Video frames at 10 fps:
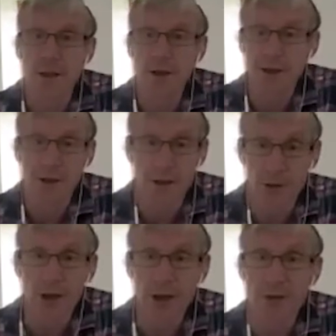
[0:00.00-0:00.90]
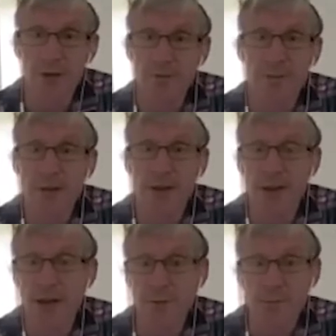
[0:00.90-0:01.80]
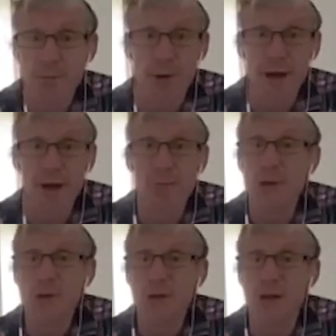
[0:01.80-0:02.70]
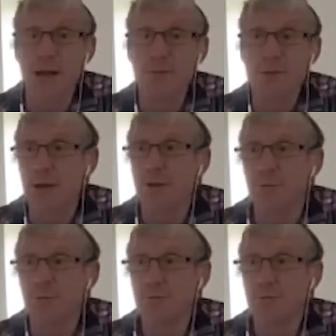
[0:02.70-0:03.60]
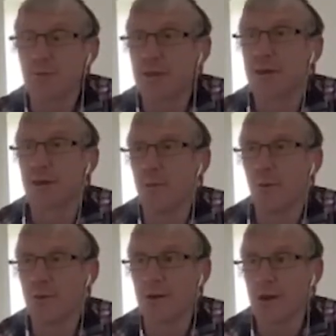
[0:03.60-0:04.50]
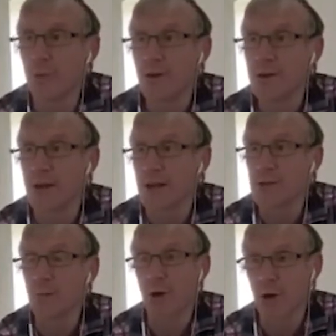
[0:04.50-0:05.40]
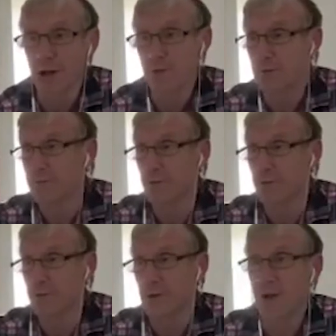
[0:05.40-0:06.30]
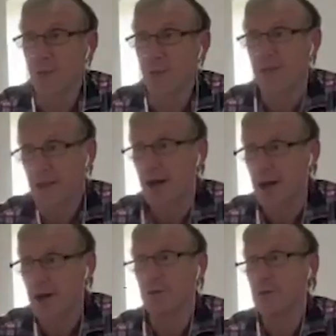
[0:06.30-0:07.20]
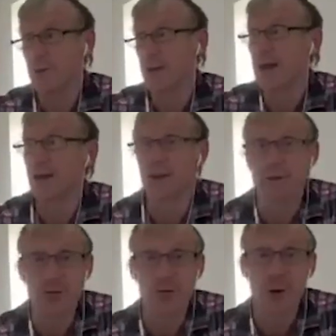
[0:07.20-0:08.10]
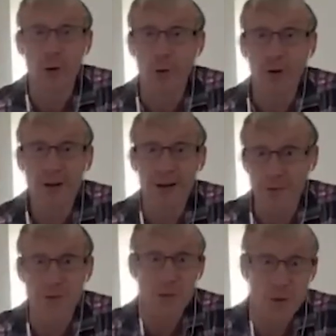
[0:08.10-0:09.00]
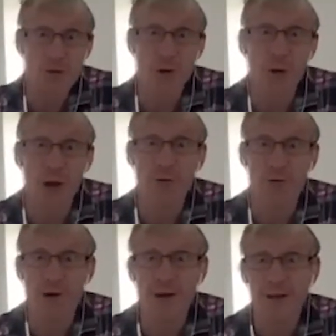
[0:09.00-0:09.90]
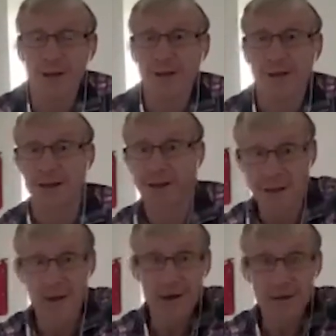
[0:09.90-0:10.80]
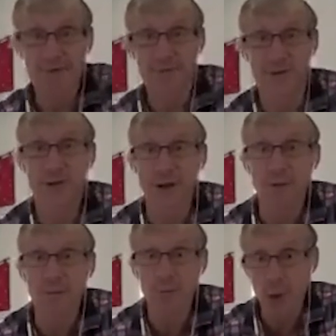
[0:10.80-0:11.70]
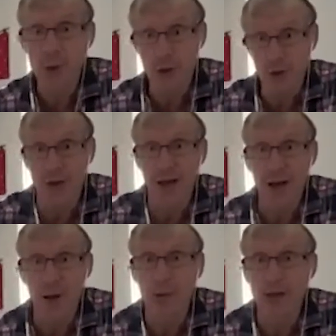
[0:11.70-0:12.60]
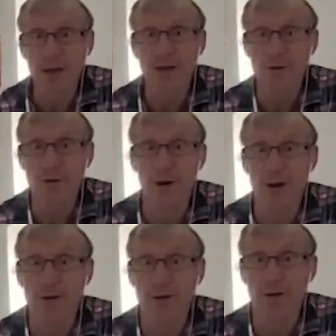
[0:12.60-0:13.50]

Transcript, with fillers: looking at the, you know, playing a computer game. So in one sense, while you've, you know, when they're young enough that you can kind of have some control over it, kind of, you know, push that little bit and try and